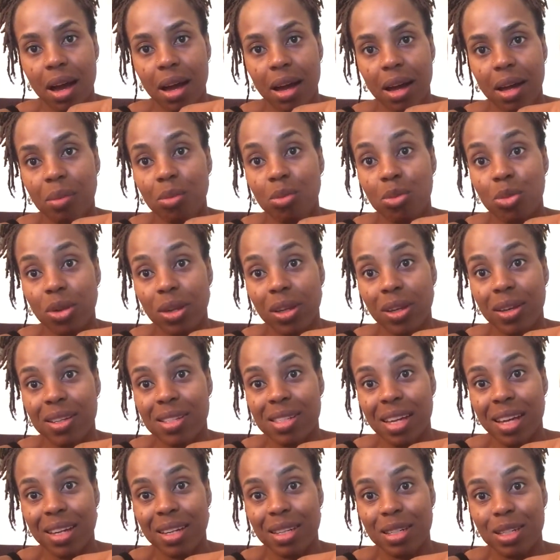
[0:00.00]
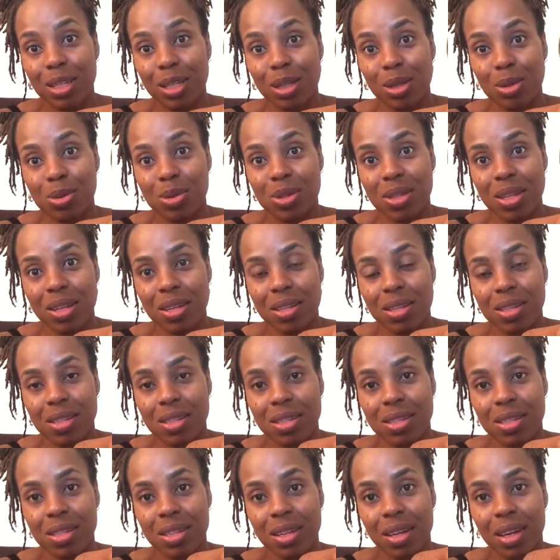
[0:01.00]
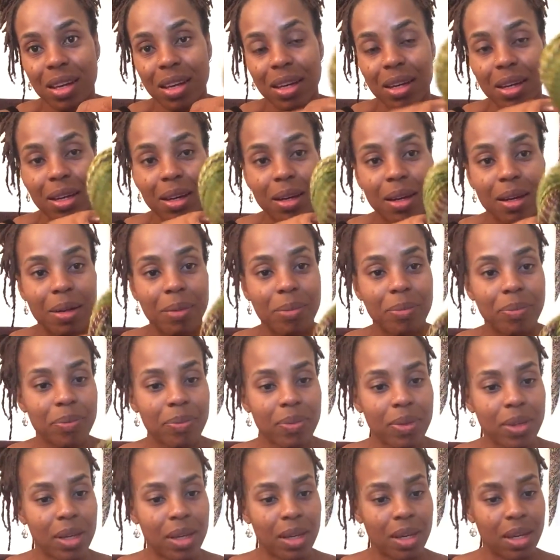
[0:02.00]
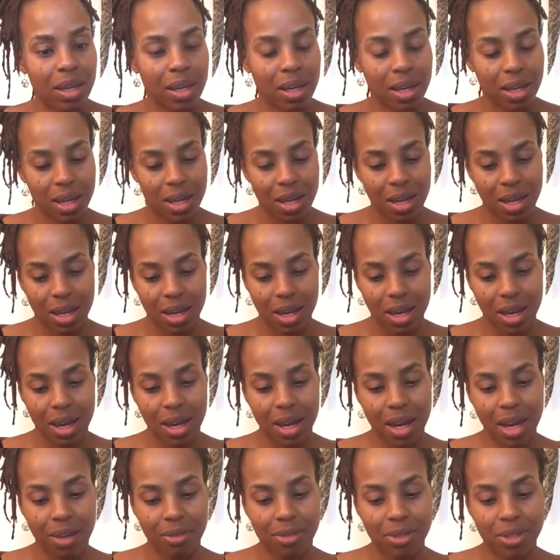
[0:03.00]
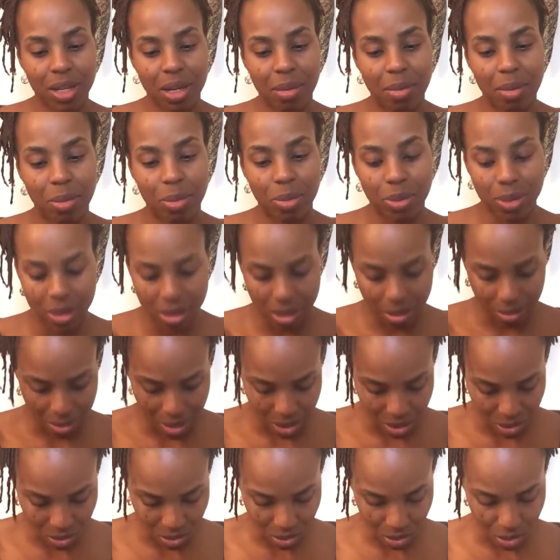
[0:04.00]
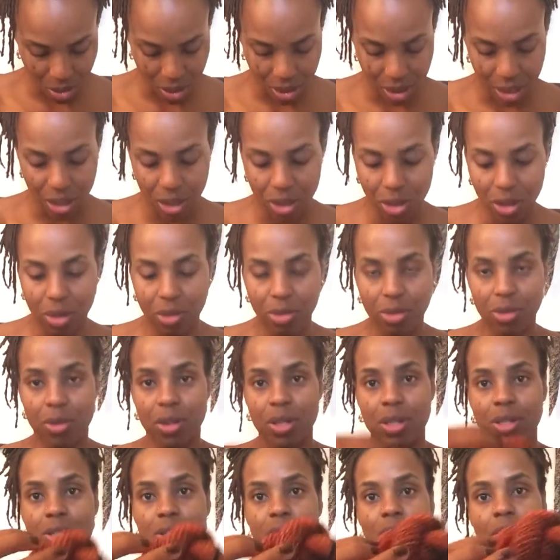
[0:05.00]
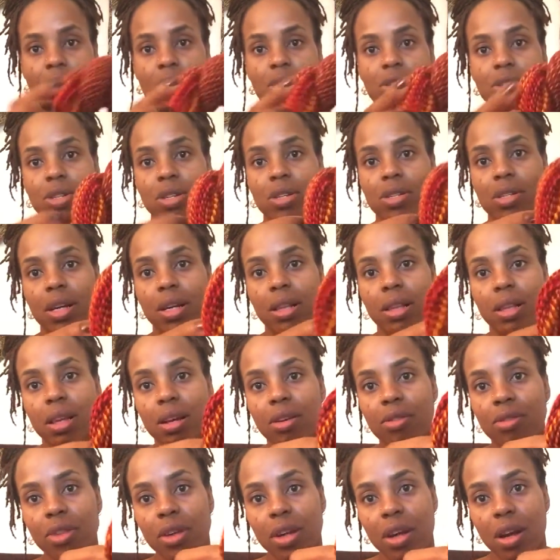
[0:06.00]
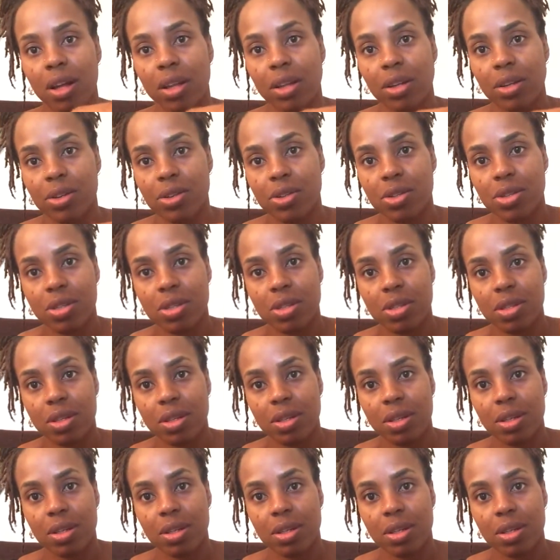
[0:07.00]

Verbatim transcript: I'm really excited to use this. I have to come up with something really good for these yarns because I love the colors.